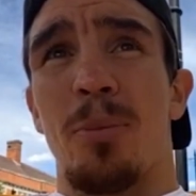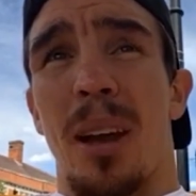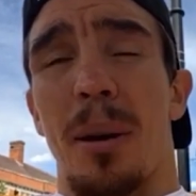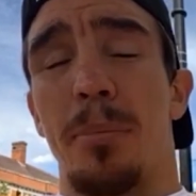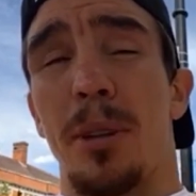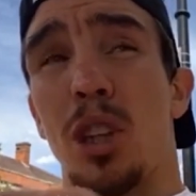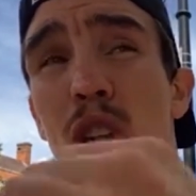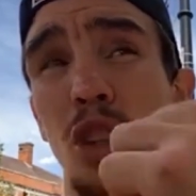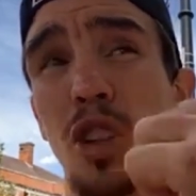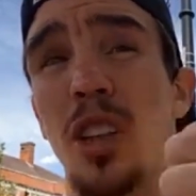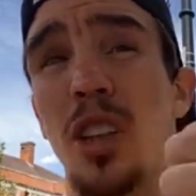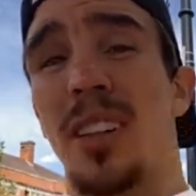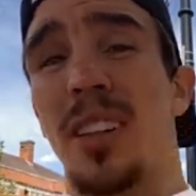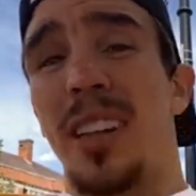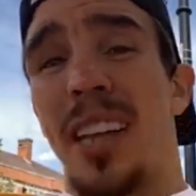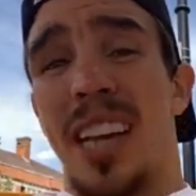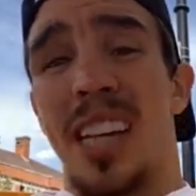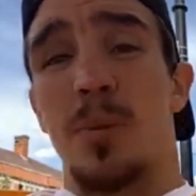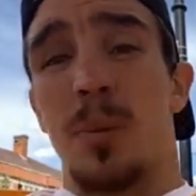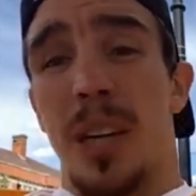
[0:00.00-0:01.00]
and we've done the
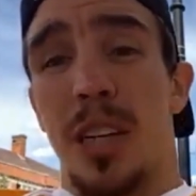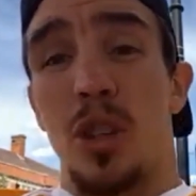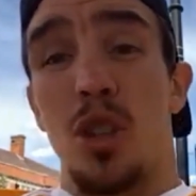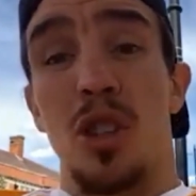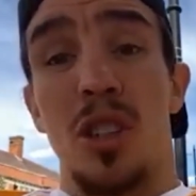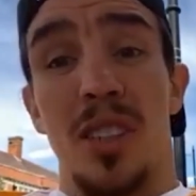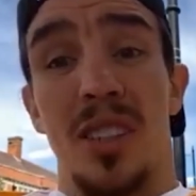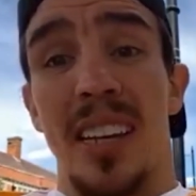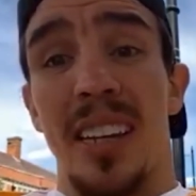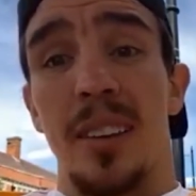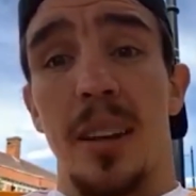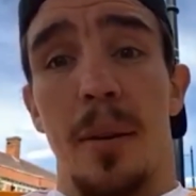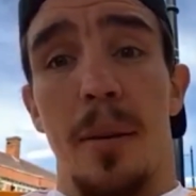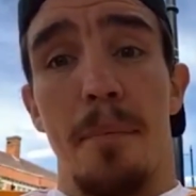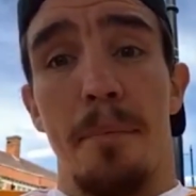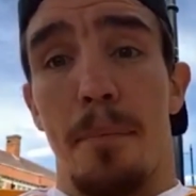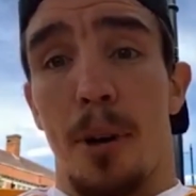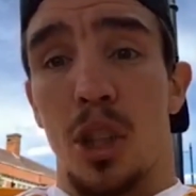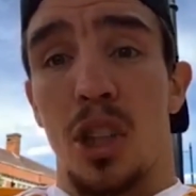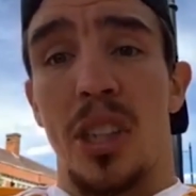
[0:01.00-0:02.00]
test when I used to sit
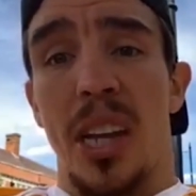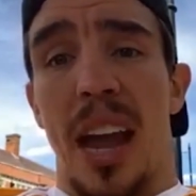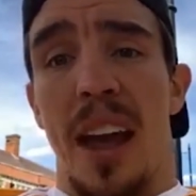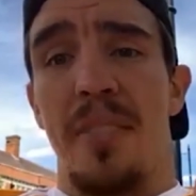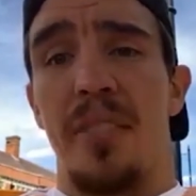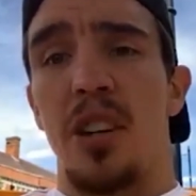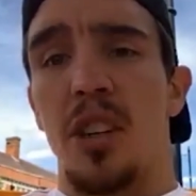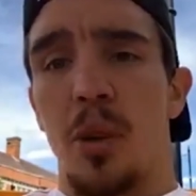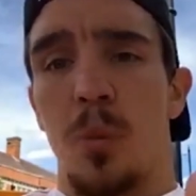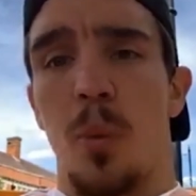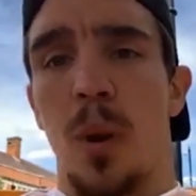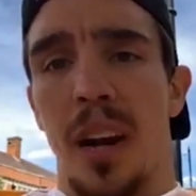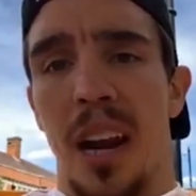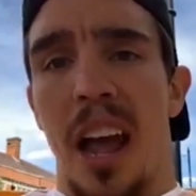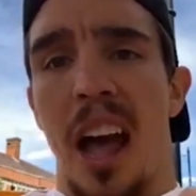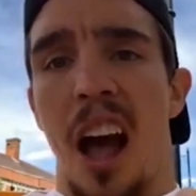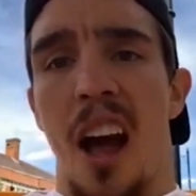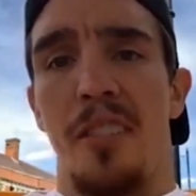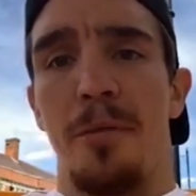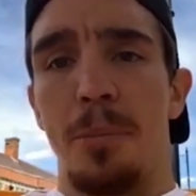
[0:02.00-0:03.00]
much heavier than what
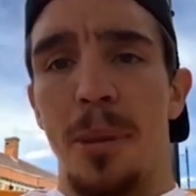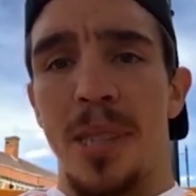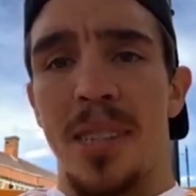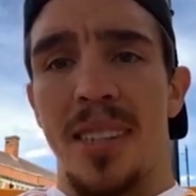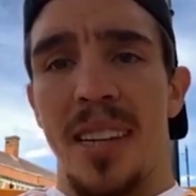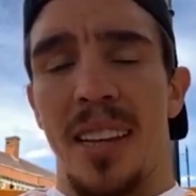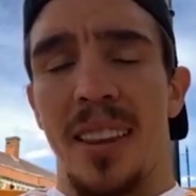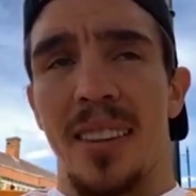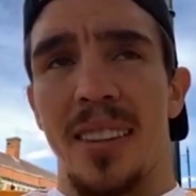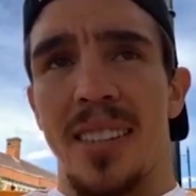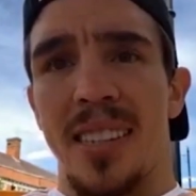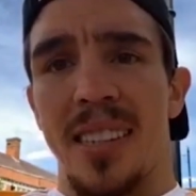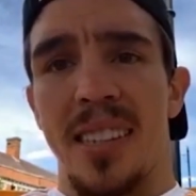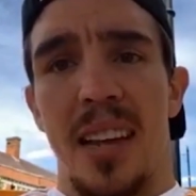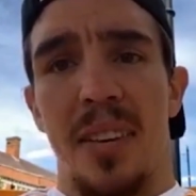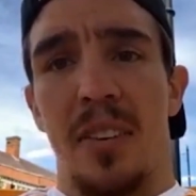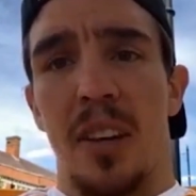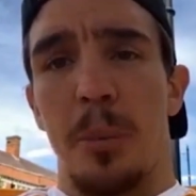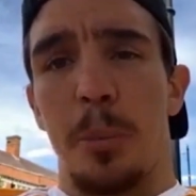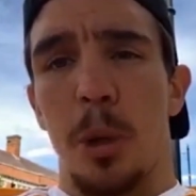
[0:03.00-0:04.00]
I have been sitting since
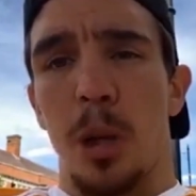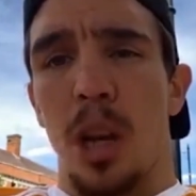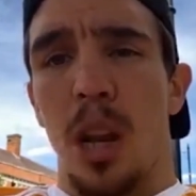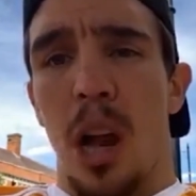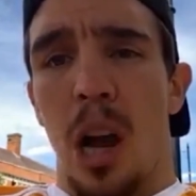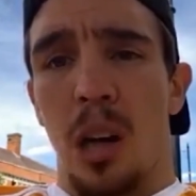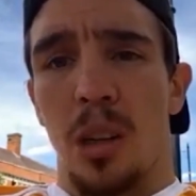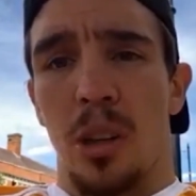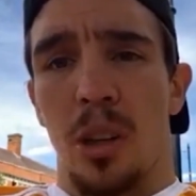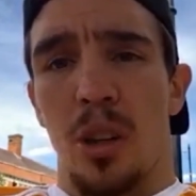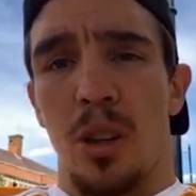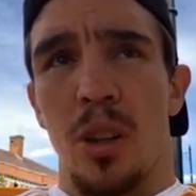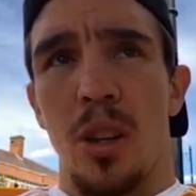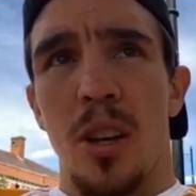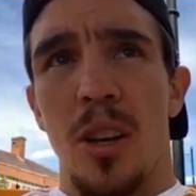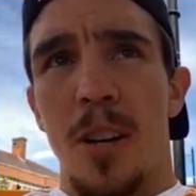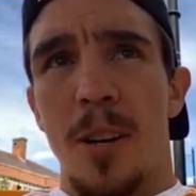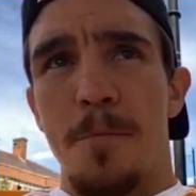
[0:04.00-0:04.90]
I've come out of lockdown,